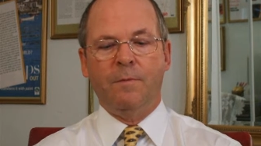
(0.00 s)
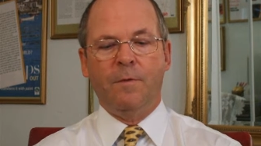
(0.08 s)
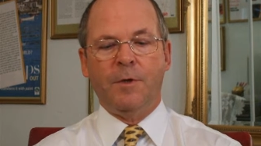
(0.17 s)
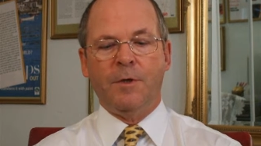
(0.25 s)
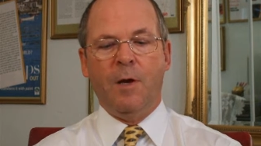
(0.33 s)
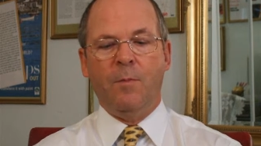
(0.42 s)

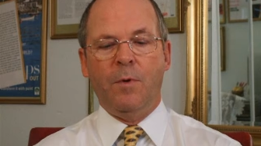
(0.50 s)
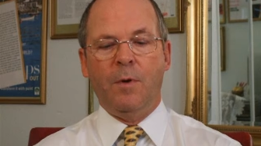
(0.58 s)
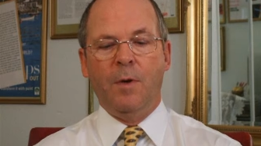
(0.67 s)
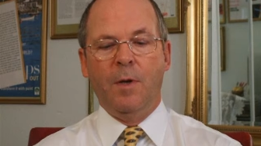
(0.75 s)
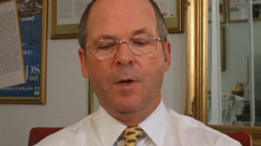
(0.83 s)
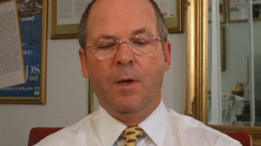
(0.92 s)
For
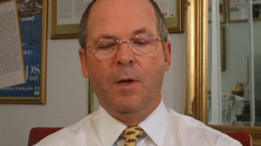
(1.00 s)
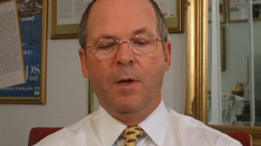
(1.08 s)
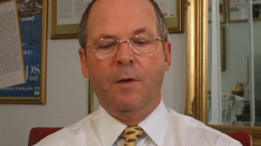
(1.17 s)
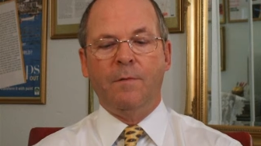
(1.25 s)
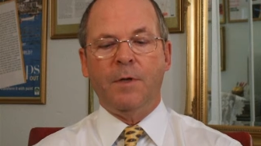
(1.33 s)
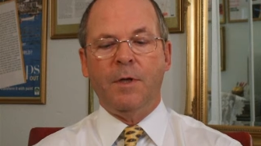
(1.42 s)
example,
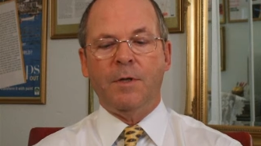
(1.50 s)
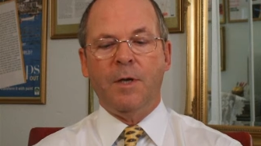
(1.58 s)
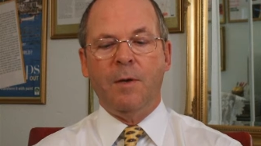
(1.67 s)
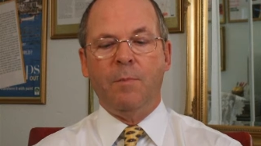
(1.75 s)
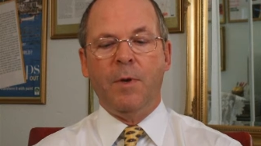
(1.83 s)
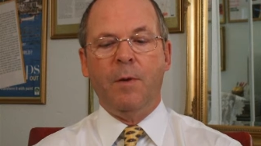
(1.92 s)
if say
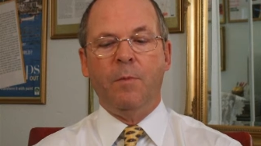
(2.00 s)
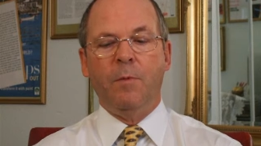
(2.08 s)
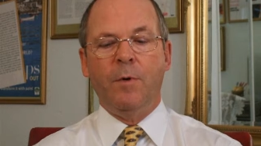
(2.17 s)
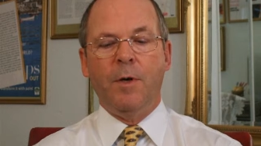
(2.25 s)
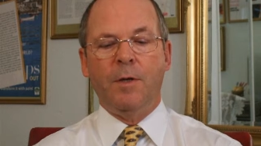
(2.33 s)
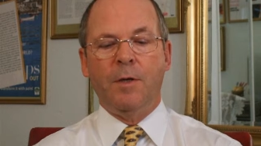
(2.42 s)
10
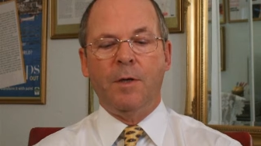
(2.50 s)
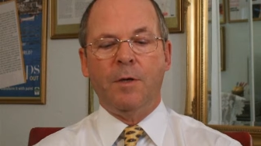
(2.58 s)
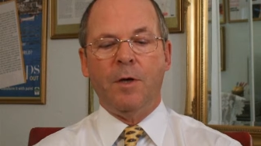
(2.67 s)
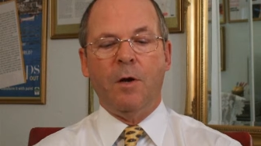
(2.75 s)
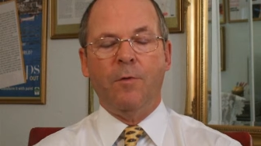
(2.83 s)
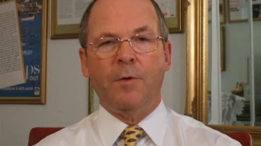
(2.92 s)
people were
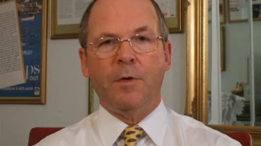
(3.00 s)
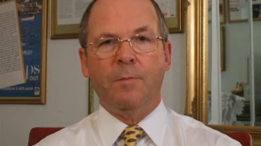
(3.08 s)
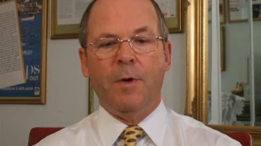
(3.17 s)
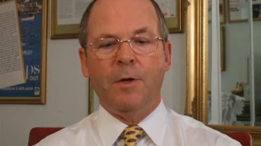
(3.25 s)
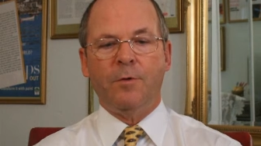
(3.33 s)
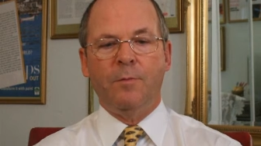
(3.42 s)
intolerant to
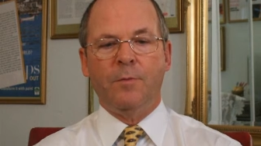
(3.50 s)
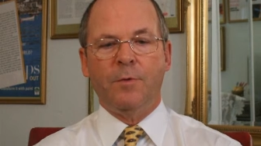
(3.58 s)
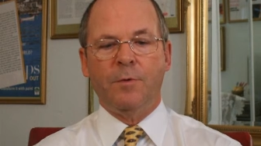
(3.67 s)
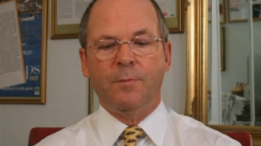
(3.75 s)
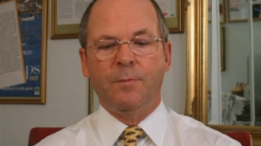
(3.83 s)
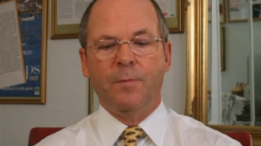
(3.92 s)
mushrooms,
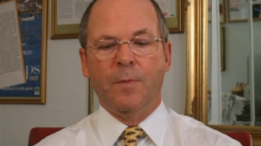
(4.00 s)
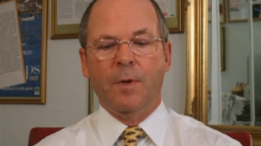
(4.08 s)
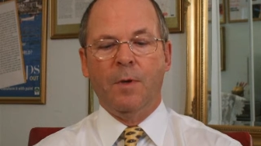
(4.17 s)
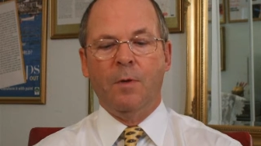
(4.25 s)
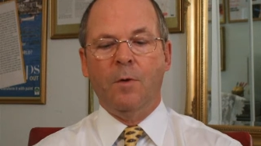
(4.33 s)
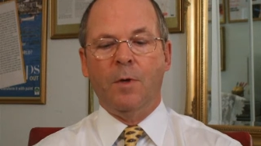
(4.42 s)

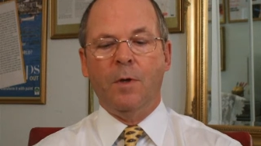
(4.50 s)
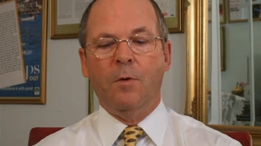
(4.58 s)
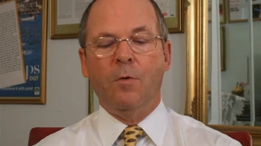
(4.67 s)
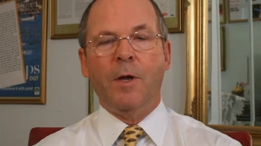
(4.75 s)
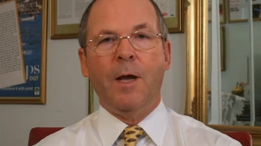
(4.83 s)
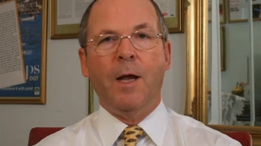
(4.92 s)
would they
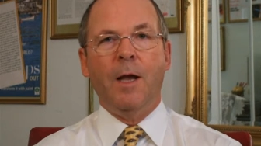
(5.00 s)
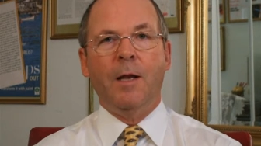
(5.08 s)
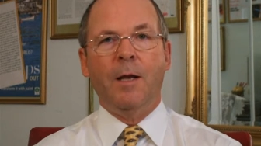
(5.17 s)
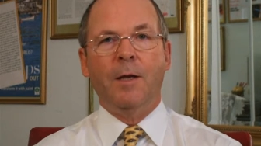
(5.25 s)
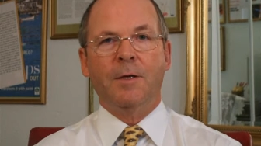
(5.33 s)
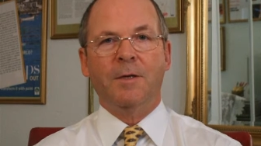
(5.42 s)
all get
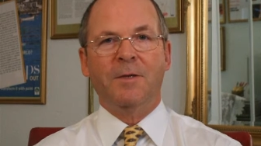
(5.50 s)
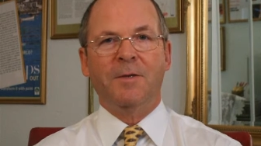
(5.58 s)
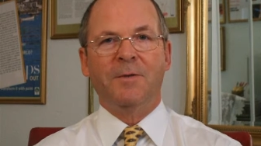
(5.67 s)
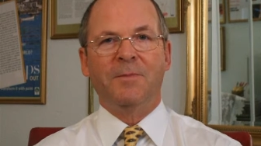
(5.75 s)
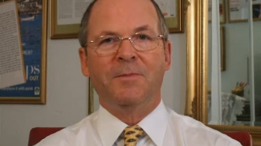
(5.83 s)
headaches?